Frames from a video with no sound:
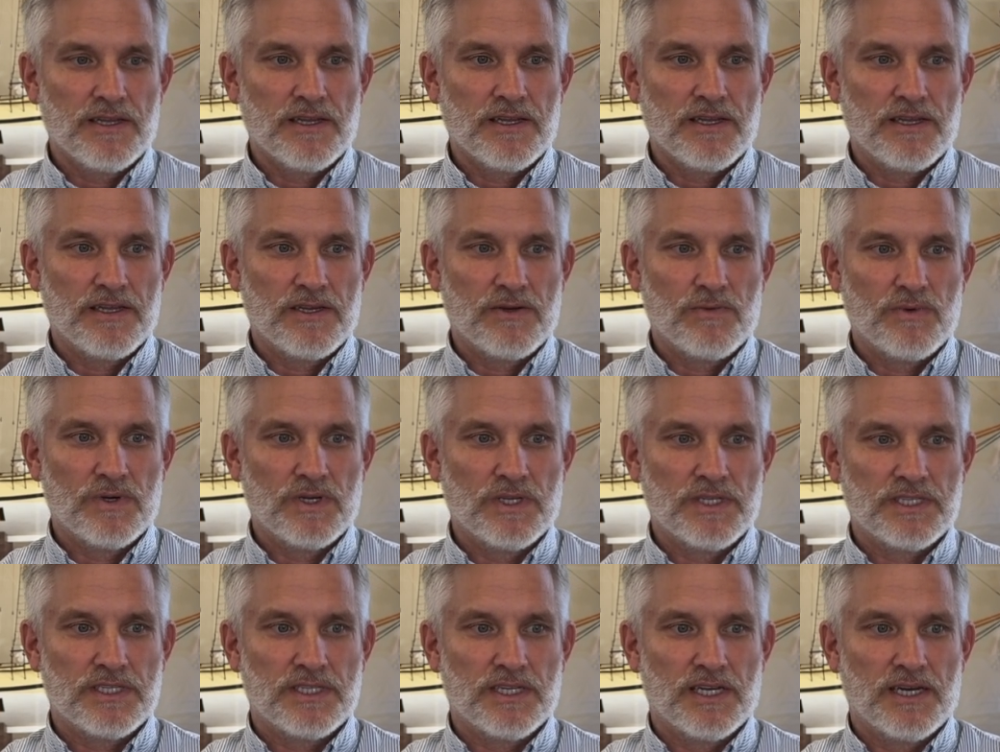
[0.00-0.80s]
it
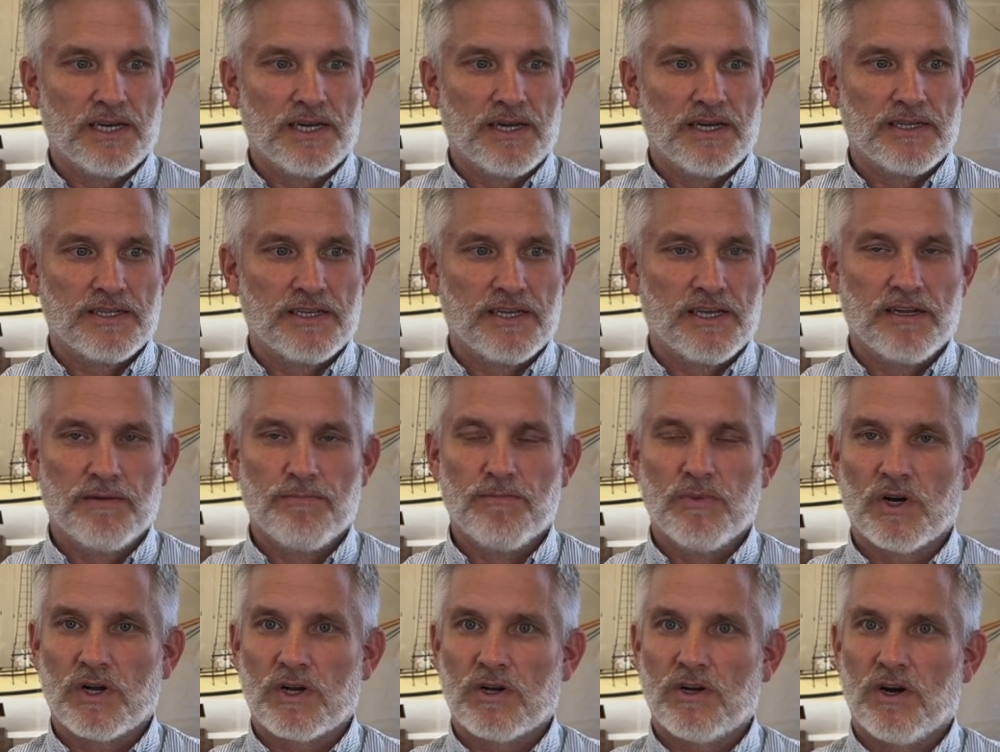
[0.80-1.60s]
was uh, in a
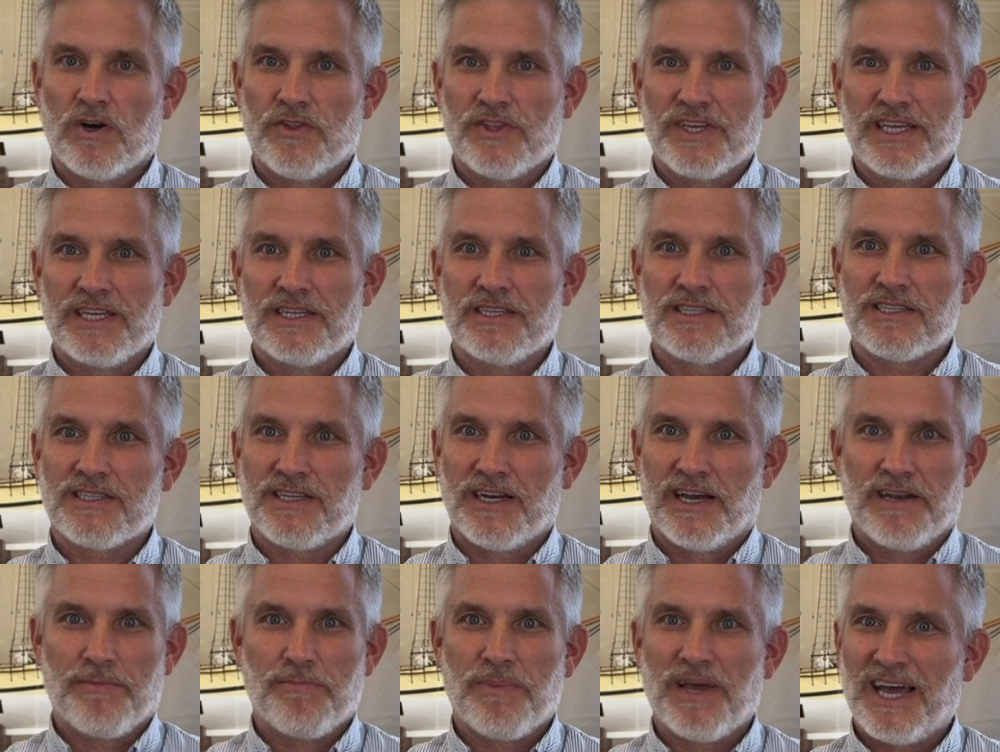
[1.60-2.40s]
book called The
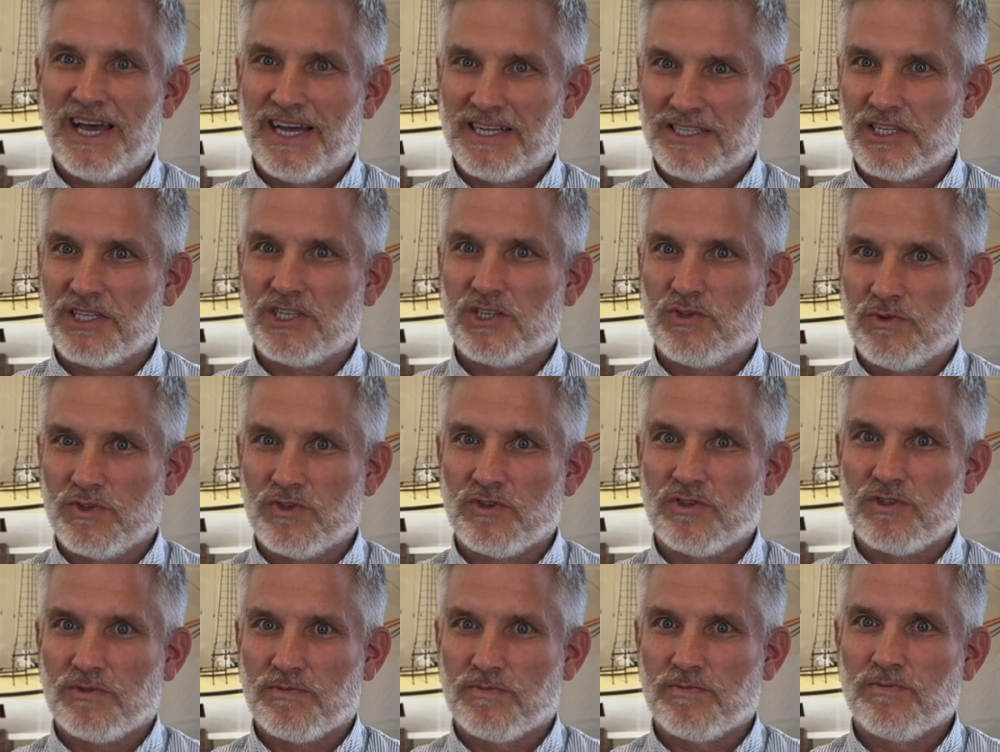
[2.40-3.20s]
Inside Passage, which
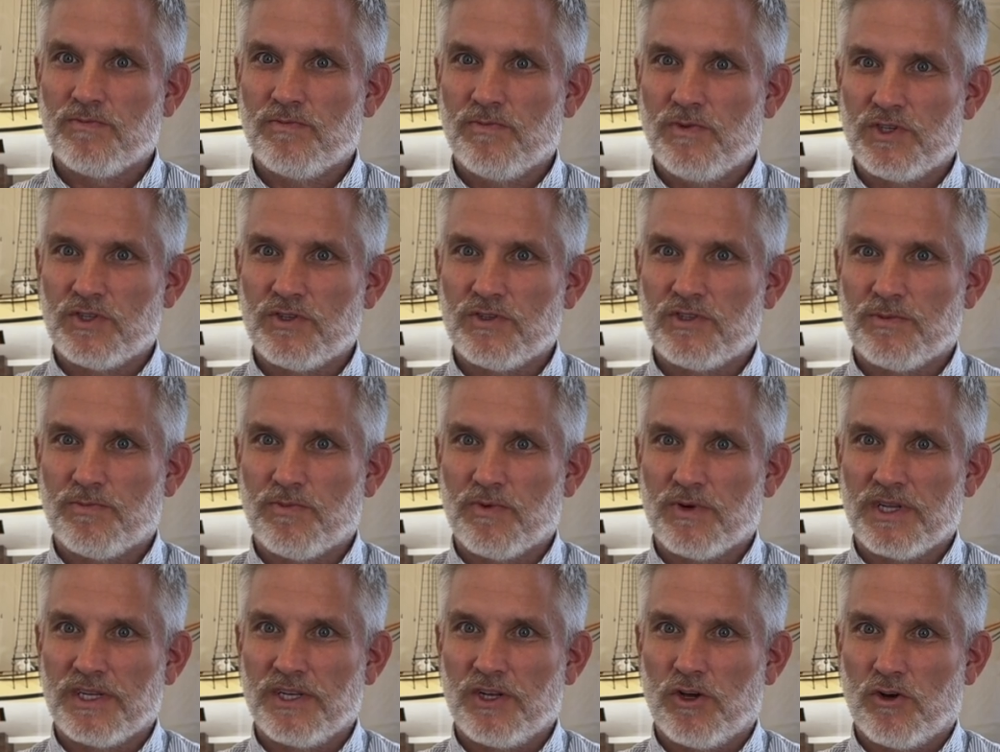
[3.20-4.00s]
was, which was a
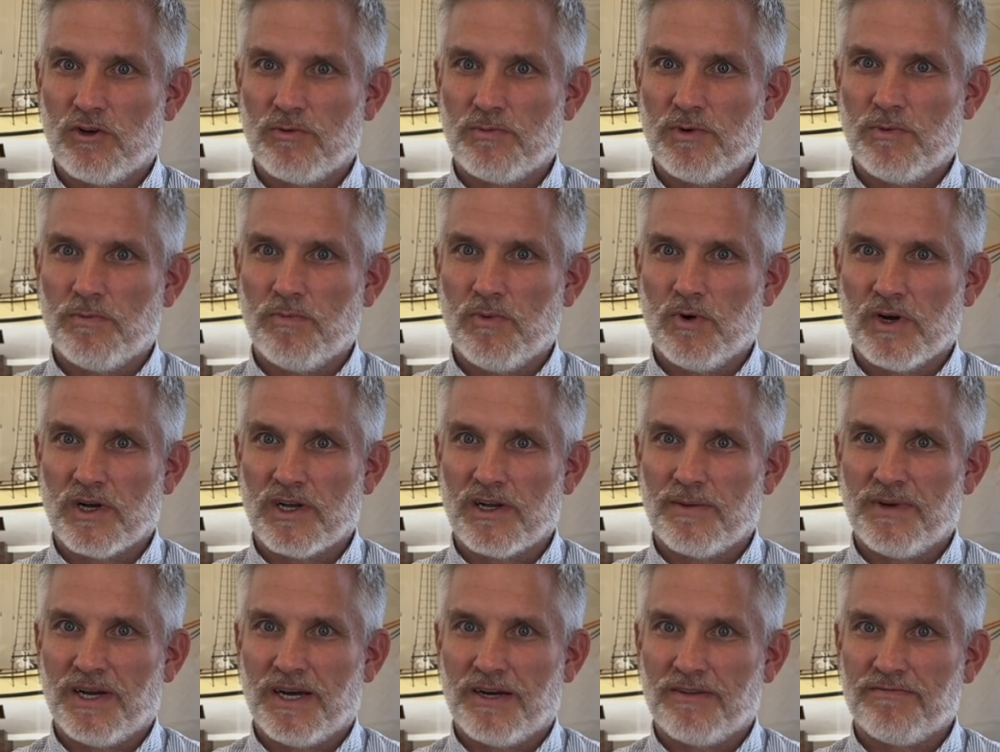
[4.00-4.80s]
pretty notable book
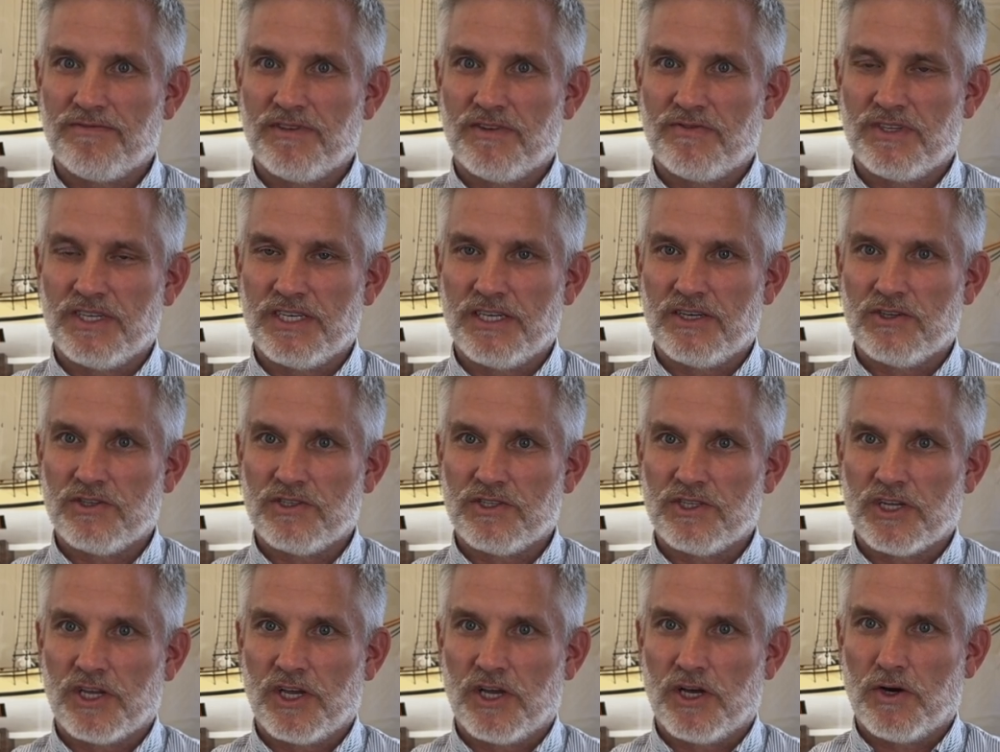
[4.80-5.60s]
about 50
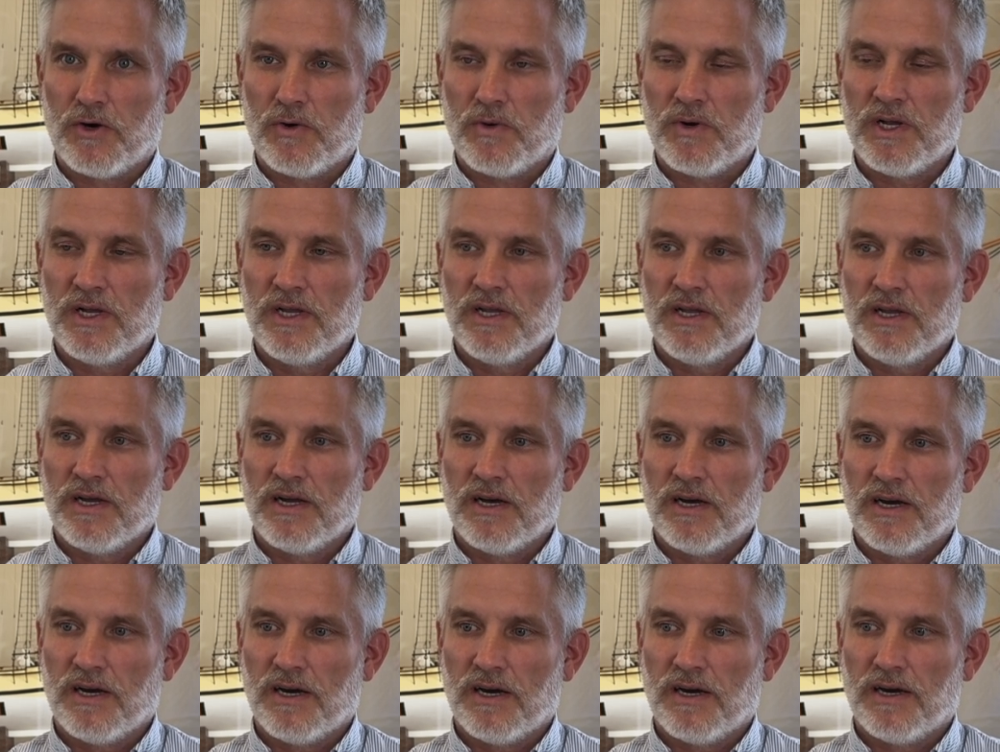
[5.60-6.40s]
years ago
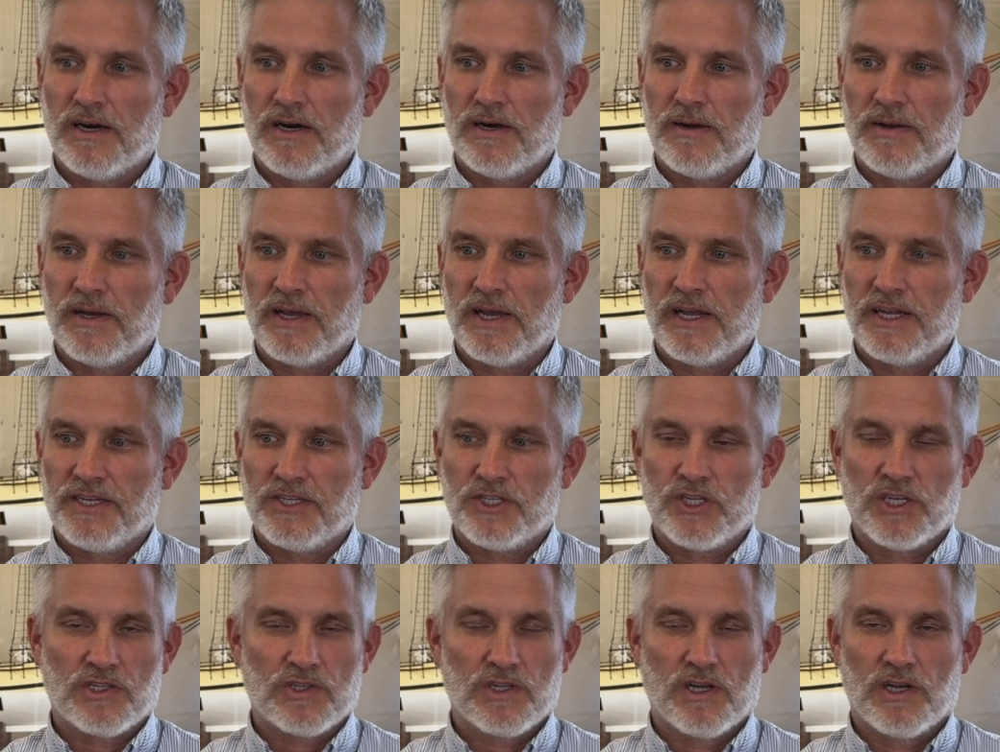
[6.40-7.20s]
uh, and
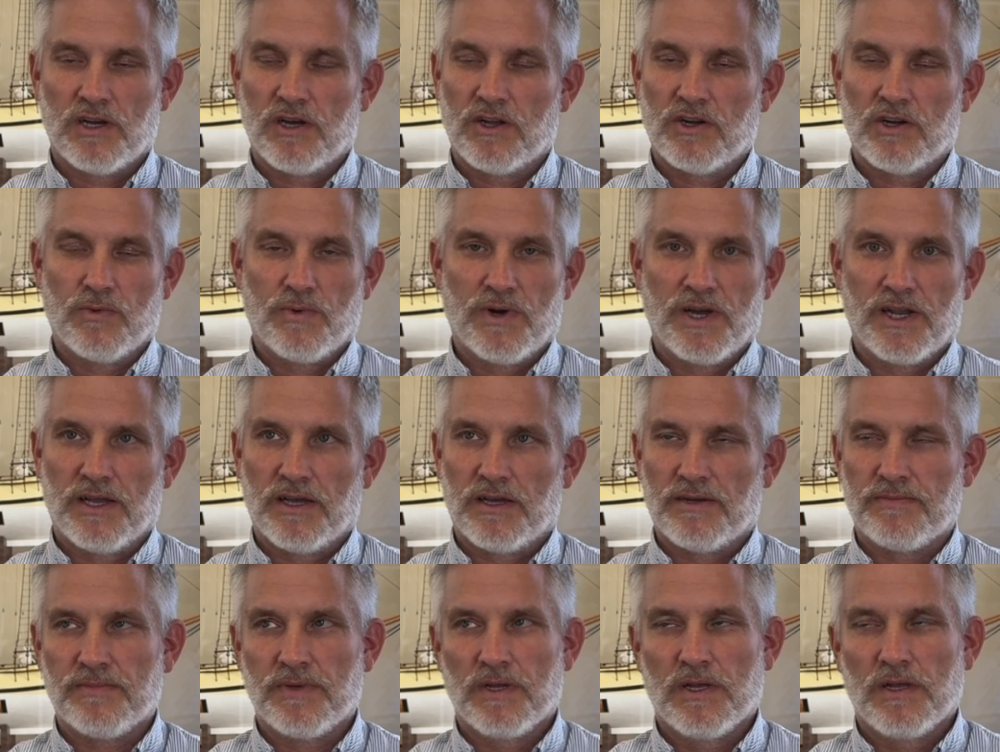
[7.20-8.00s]
just underwent
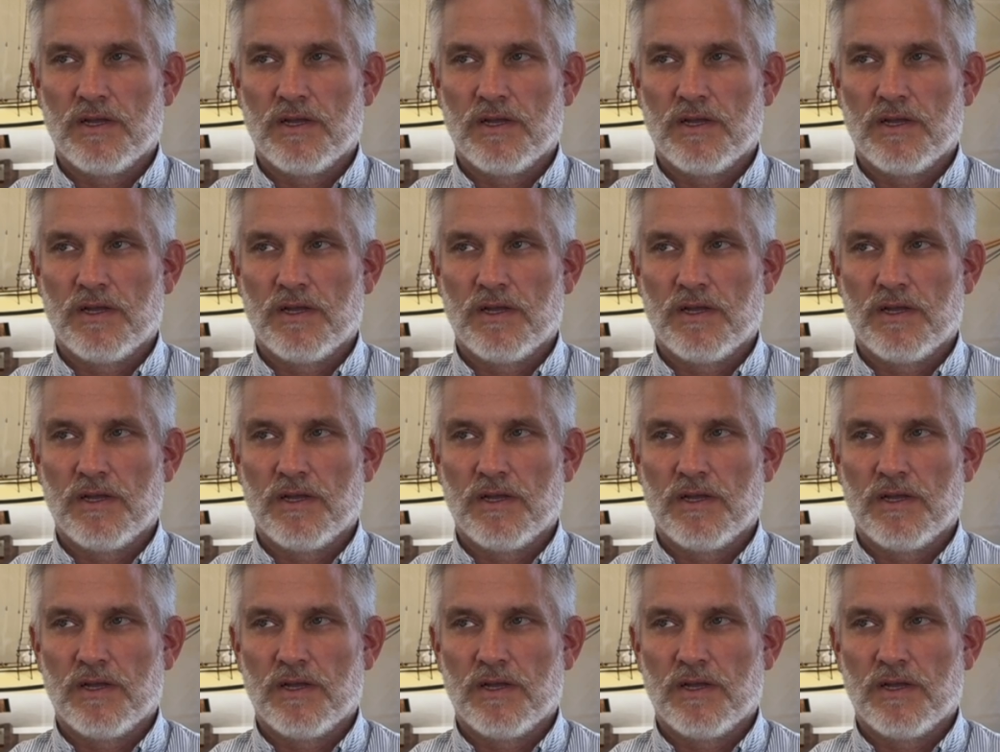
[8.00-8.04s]
an